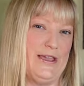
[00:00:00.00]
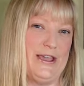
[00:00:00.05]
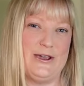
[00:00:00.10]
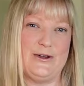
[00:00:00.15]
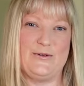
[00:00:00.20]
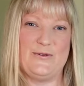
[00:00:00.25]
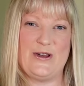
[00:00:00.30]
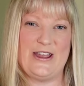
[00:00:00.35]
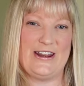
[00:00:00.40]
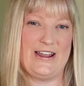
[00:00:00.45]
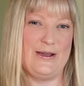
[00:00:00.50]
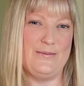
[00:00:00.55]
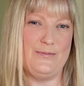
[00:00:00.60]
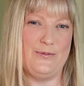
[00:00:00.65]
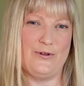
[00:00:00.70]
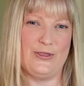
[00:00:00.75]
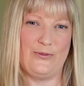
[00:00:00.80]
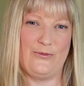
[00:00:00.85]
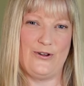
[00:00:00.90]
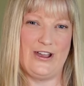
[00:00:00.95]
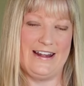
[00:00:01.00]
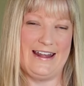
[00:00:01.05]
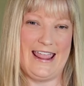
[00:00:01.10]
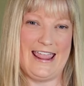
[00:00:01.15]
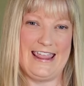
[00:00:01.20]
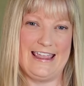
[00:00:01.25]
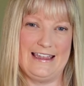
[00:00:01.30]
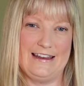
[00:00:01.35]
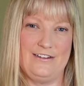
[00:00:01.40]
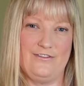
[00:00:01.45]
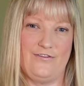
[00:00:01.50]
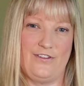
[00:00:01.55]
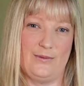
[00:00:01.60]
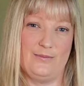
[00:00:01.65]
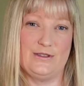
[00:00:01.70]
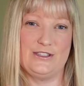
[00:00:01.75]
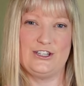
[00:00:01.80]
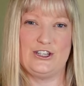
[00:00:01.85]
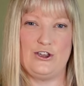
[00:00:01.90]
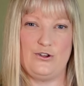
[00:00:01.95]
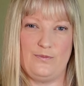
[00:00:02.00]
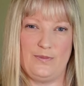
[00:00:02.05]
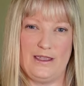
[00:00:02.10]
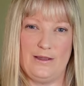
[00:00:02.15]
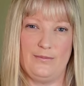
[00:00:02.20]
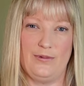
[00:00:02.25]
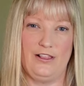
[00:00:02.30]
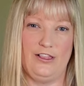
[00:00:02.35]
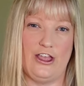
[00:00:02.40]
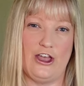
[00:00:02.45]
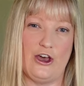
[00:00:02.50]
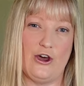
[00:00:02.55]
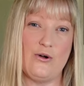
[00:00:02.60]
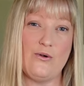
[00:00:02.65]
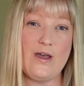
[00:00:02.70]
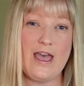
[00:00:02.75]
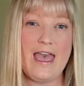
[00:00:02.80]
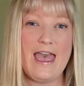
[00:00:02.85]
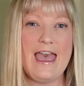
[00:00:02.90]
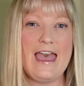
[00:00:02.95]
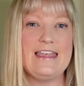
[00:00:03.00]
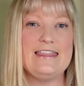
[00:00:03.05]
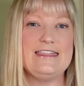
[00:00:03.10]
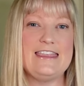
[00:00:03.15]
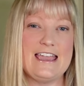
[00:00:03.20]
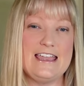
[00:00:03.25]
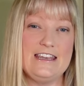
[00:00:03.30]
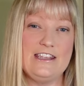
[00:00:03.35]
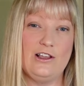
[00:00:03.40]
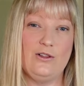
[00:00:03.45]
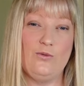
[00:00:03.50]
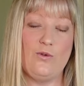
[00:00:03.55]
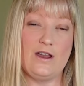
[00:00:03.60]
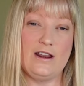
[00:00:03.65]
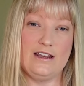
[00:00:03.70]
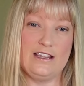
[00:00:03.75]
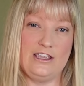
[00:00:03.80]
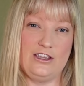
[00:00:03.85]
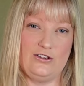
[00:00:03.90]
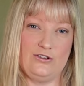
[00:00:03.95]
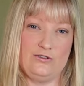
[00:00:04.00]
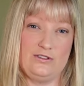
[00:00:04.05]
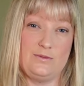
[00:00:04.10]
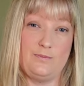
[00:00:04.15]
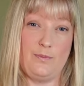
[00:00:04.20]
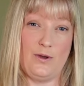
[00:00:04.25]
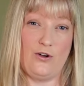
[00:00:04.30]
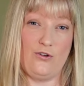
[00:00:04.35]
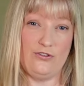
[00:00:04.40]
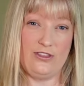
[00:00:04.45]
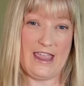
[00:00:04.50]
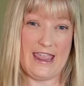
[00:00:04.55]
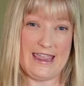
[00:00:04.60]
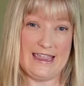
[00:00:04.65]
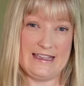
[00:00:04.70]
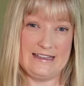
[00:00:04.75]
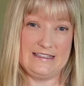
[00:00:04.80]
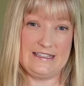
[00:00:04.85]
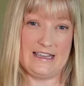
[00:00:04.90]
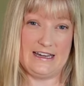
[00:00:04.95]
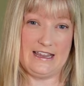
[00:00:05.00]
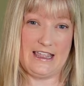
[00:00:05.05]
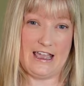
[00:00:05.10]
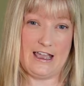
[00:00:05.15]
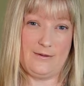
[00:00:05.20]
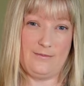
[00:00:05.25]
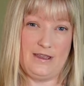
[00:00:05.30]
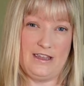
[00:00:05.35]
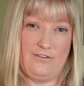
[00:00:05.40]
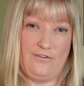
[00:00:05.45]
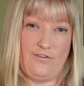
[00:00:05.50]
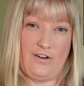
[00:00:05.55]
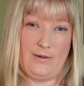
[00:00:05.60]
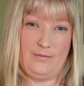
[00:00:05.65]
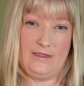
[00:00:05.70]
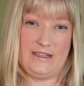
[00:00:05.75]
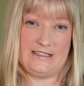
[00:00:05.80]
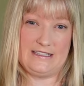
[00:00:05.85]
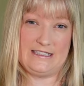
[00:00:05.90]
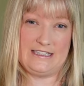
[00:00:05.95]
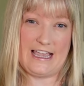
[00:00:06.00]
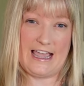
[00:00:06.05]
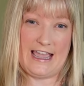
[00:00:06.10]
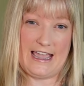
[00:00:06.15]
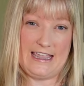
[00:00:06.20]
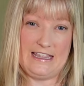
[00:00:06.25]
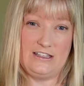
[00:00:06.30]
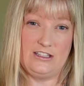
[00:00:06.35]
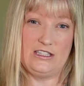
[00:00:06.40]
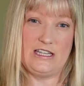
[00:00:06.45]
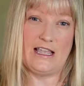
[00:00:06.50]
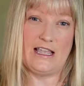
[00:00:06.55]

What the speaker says: pick one up with one hand from scooping below, then you'll want to use both hands and come in from the sides